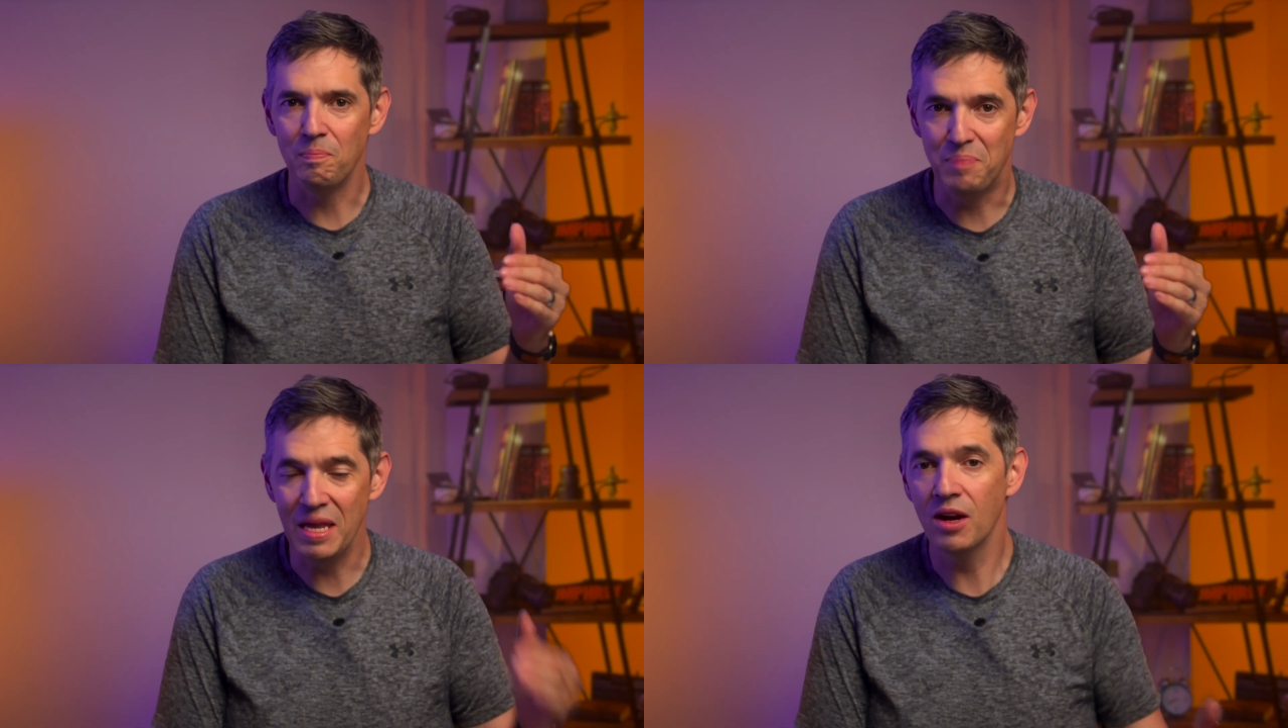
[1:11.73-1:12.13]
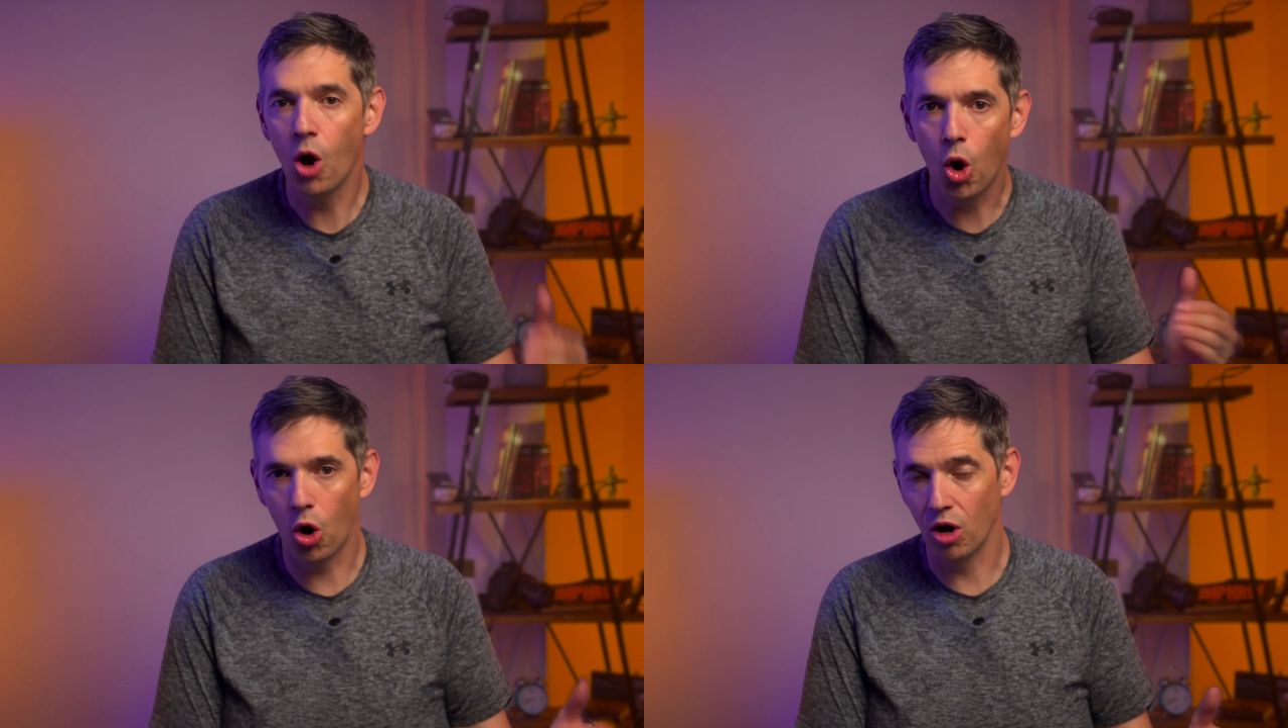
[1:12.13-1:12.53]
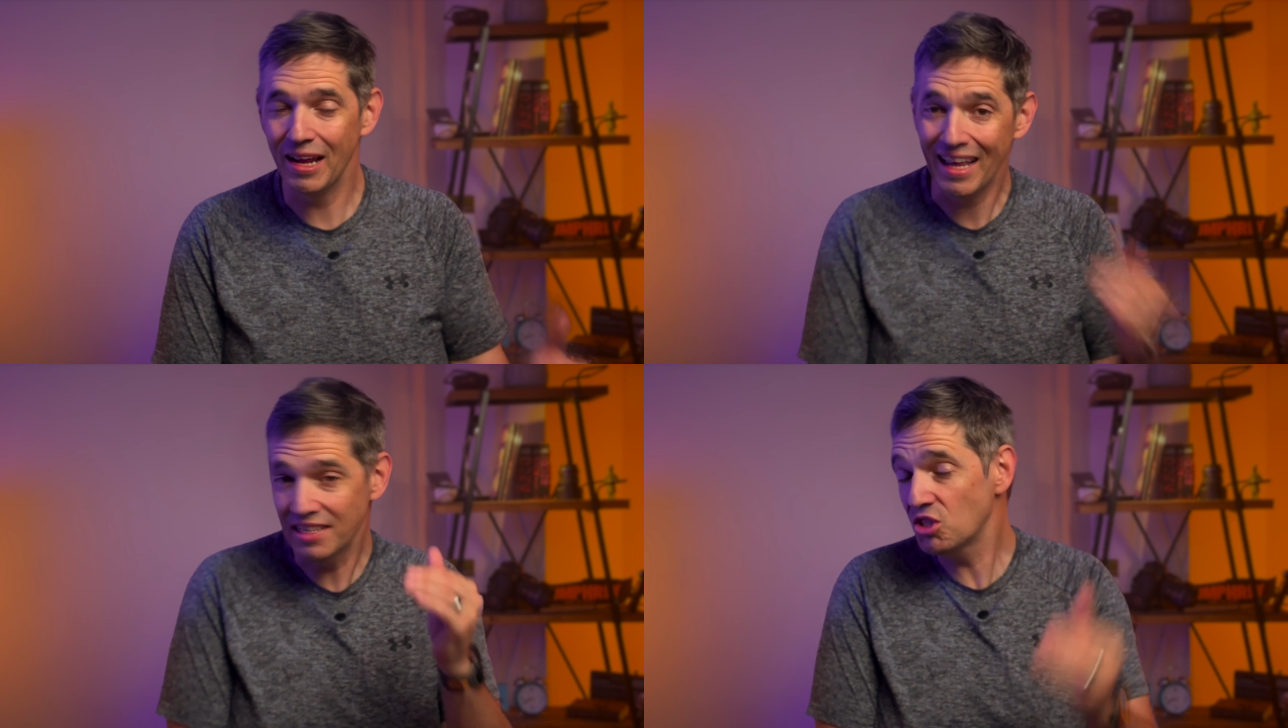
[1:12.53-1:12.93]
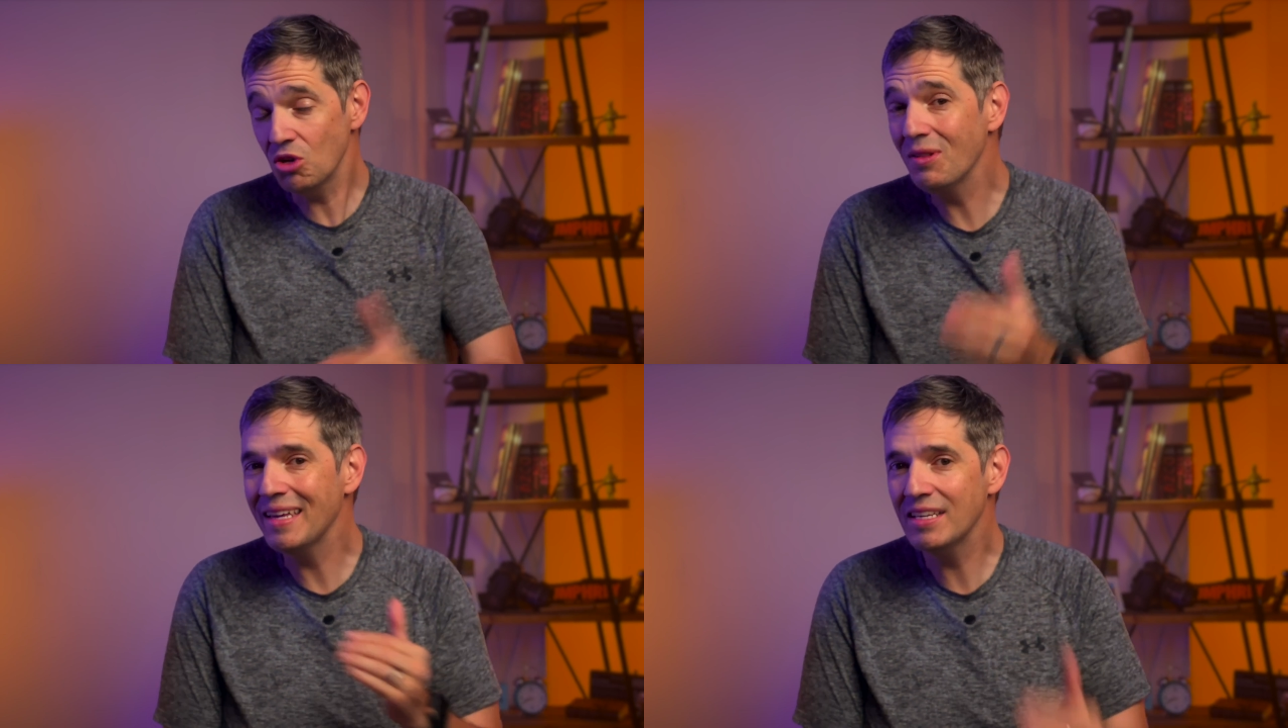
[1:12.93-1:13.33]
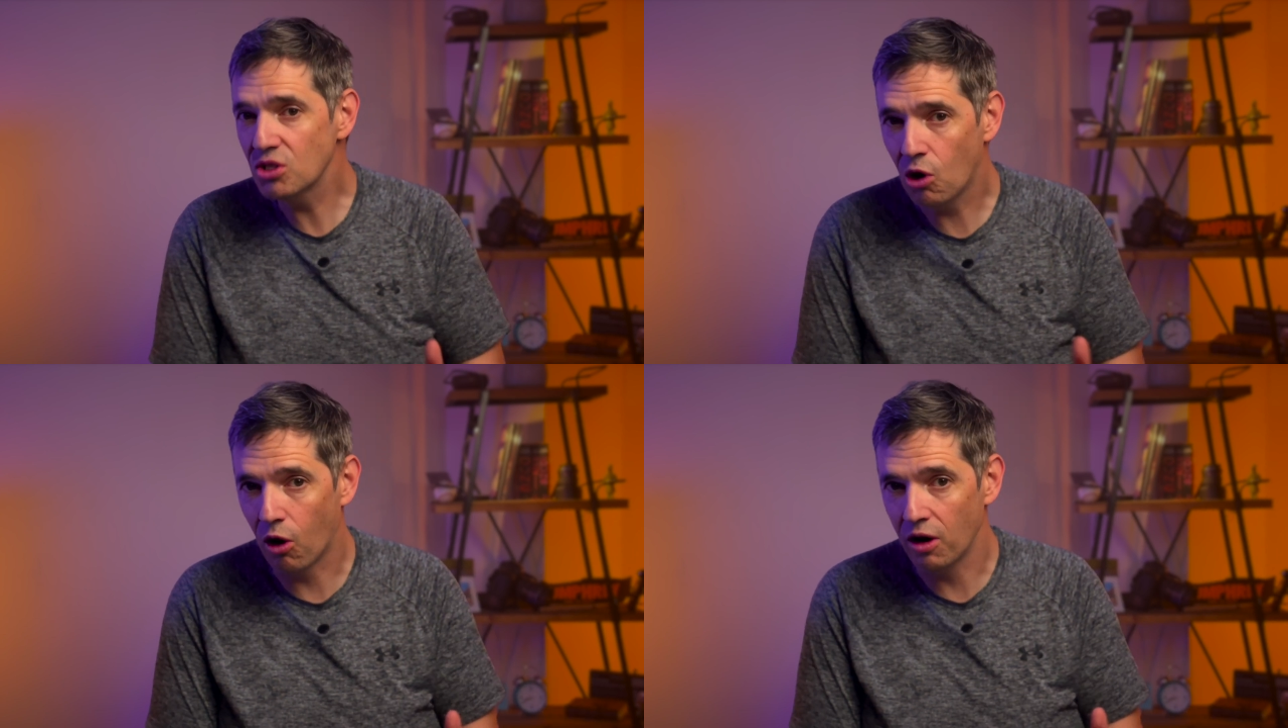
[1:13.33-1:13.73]
been hard and still is
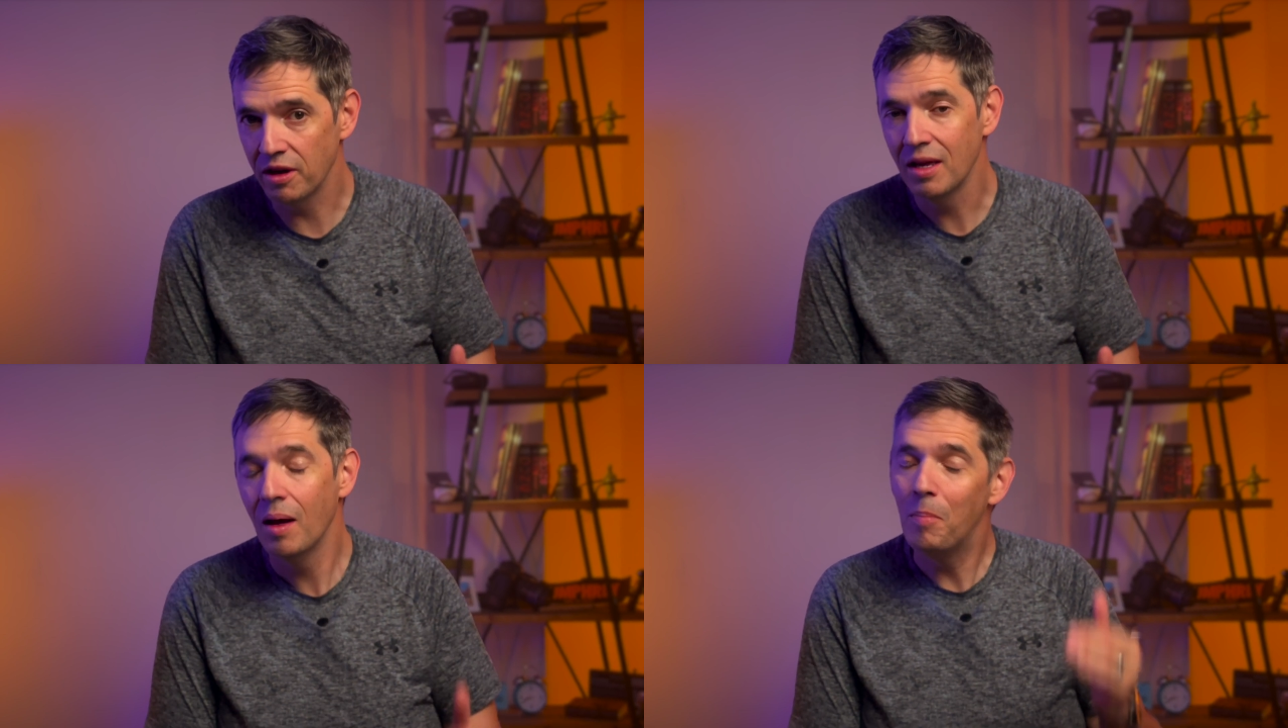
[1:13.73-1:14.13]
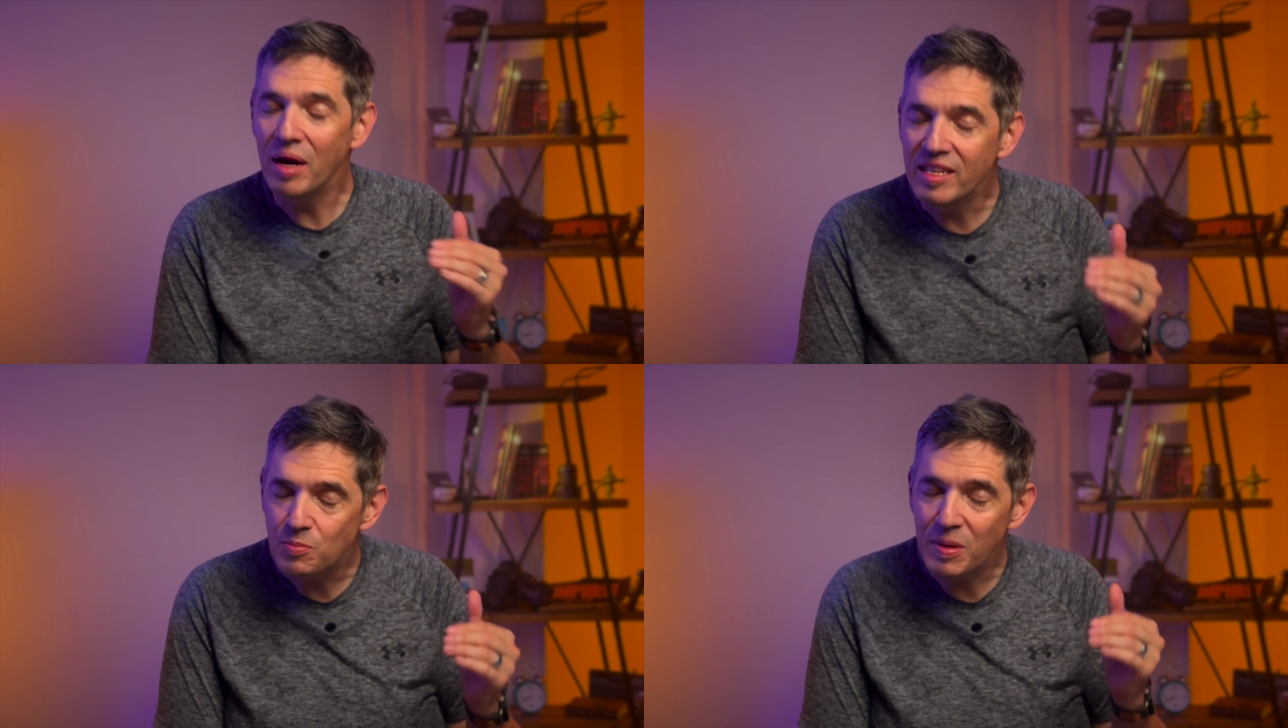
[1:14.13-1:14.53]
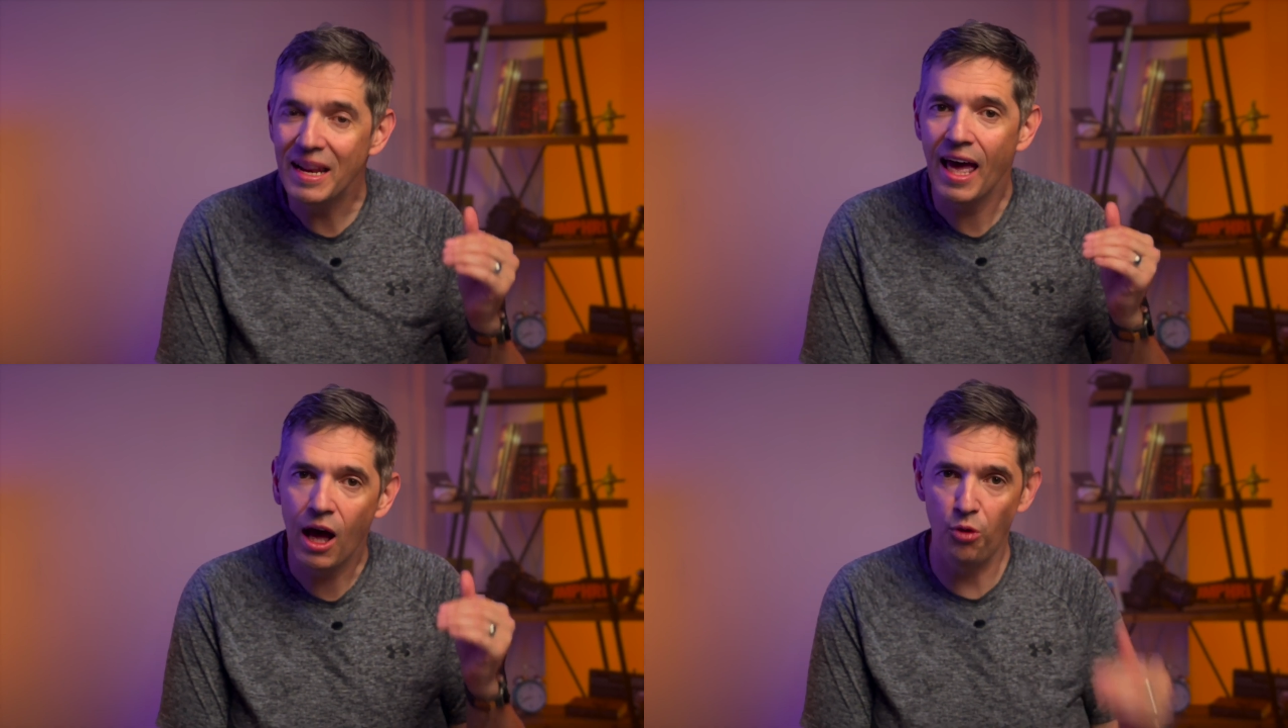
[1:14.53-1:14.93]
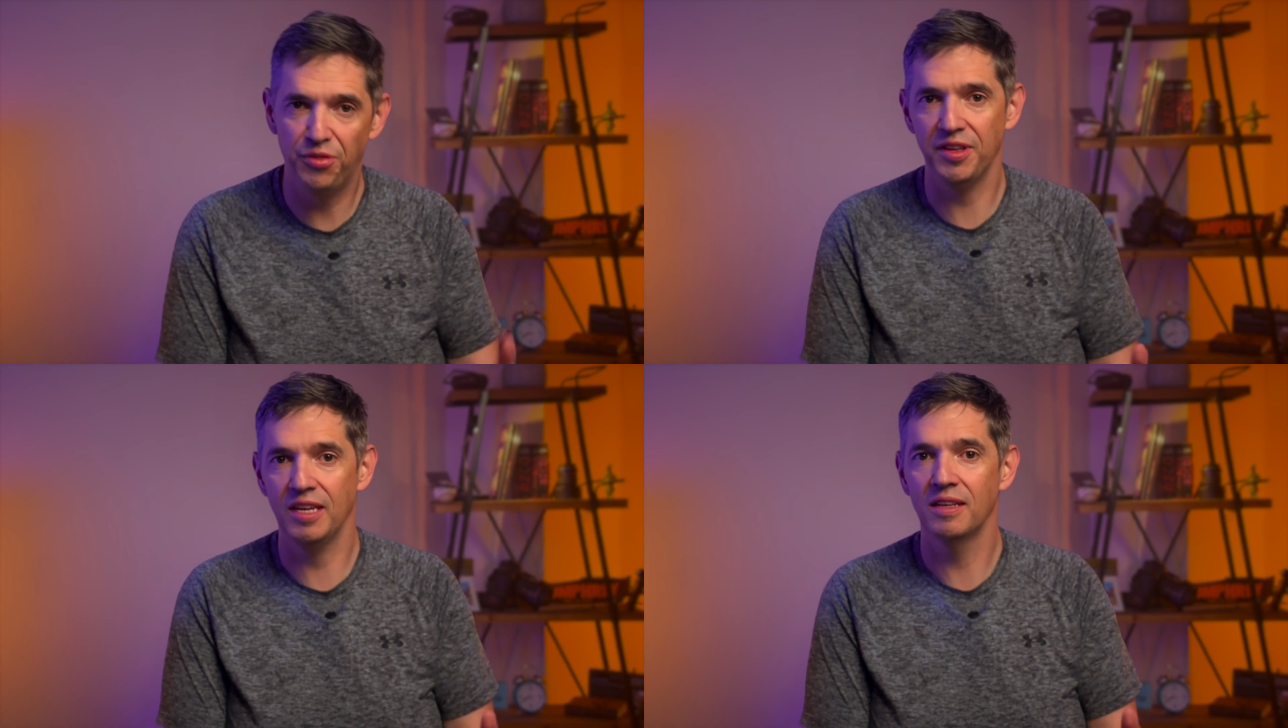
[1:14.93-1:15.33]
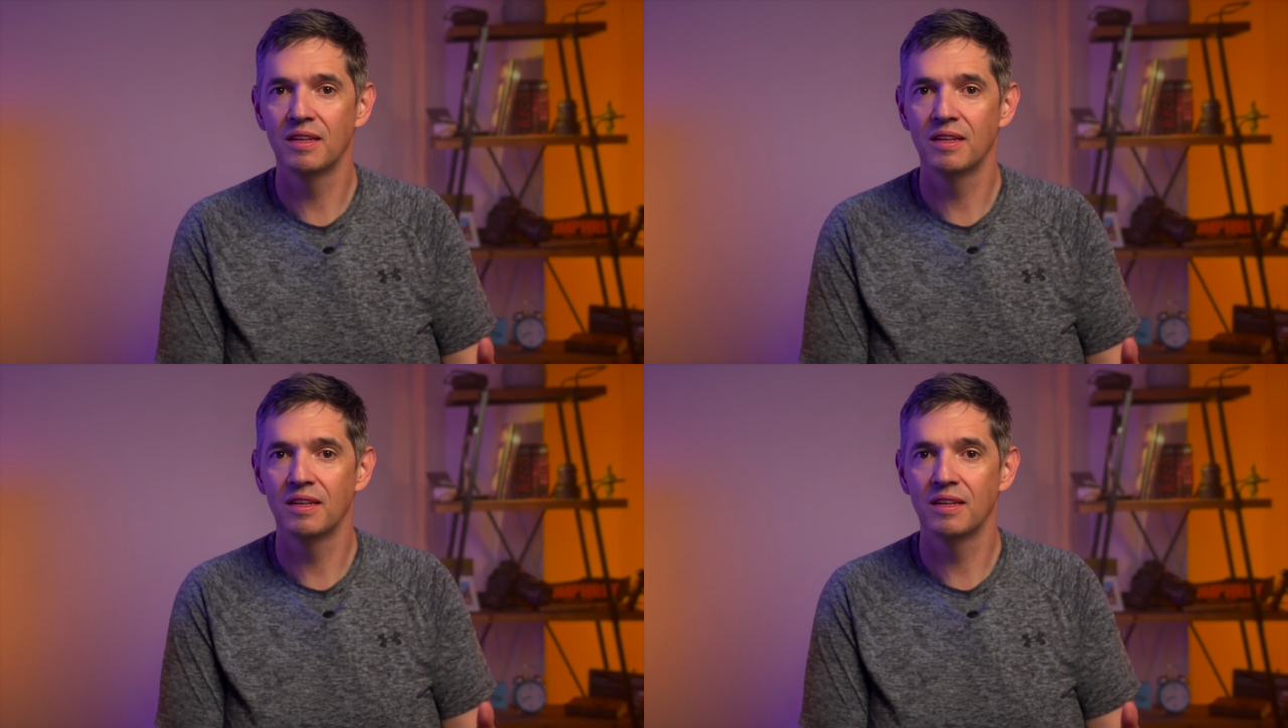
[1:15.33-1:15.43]
hard, but it's been healthy.